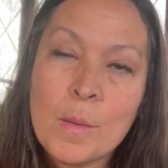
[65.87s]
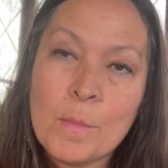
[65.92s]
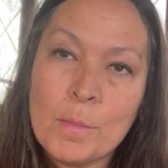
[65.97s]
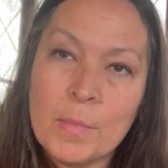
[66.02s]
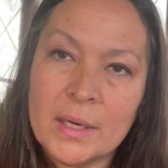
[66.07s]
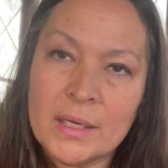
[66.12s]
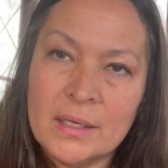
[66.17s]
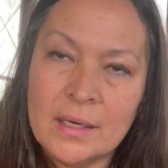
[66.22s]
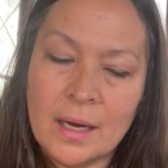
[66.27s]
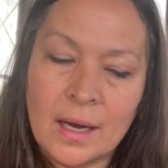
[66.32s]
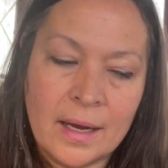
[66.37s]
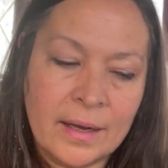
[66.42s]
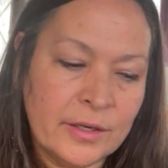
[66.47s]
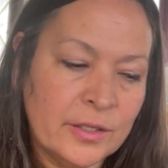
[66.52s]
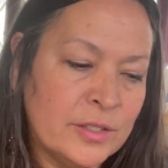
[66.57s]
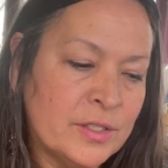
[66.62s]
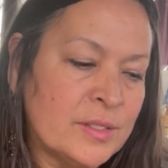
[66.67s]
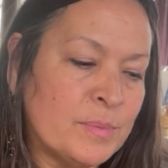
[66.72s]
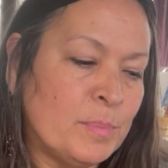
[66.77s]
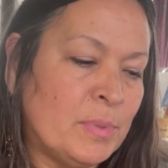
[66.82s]
my
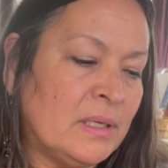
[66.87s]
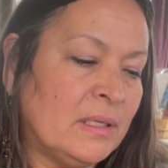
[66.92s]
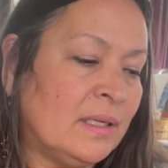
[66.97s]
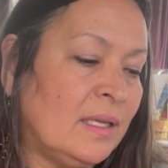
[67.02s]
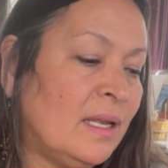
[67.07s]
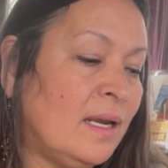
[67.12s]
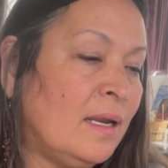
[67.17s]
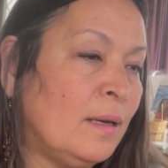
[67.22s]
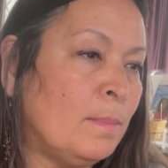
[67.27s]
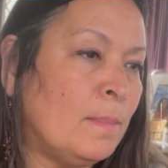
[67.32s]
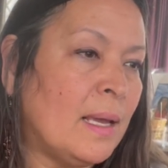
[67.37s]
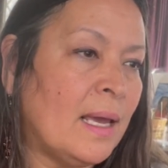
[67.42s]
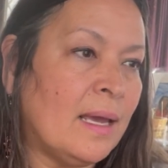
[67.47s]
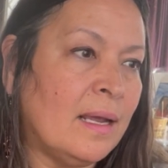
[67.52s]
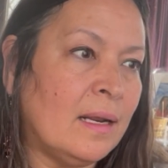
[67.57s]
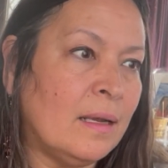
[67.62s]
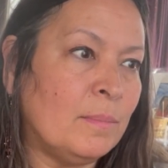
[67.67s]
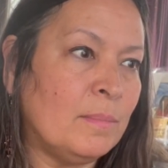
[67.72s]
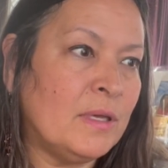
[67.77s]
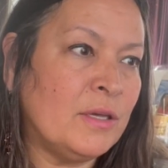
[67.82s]
daughter's been getting mad
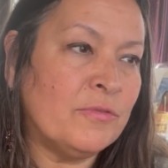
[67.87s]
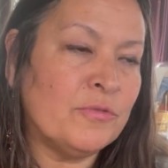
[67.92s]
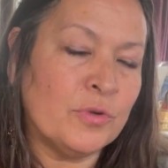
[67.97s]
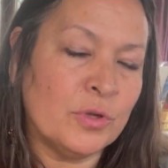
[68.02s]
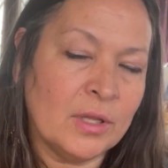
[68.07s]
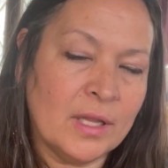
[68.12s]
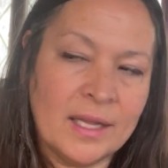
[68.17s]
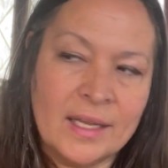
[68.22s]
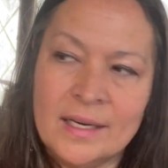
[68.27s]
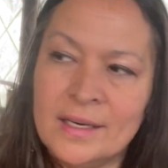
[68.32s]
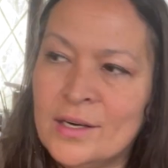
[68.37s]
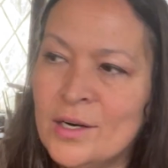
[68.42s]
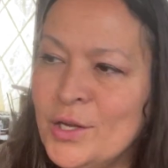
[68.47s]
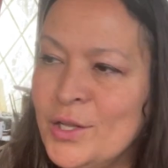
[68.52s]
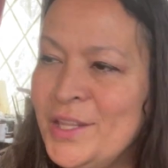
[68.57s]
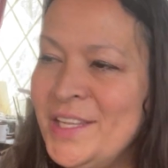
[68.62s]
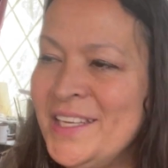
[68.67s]
at me for lighting all